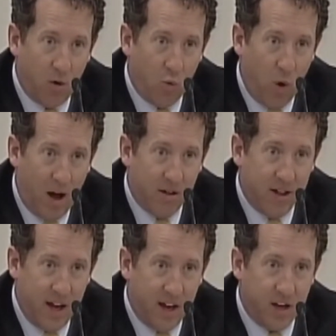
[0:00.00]
while
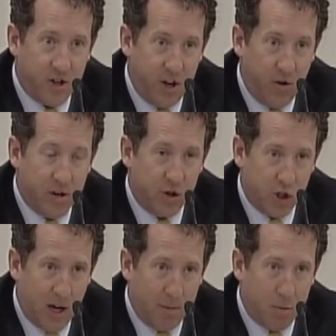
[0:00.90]
they continue to
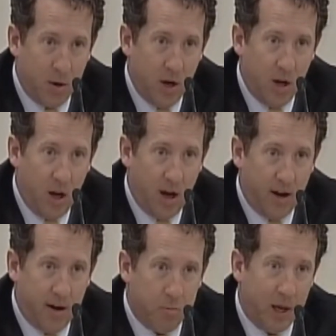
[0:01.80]
shop
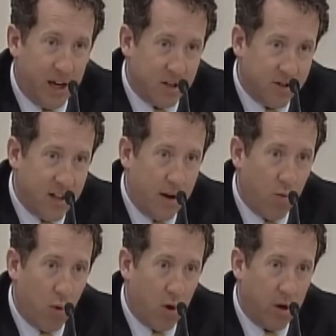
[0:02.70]
because they
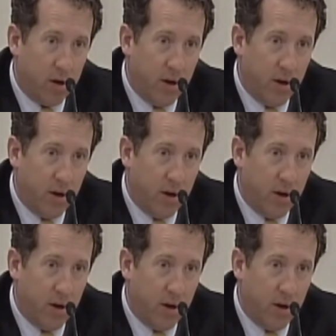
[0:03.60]
were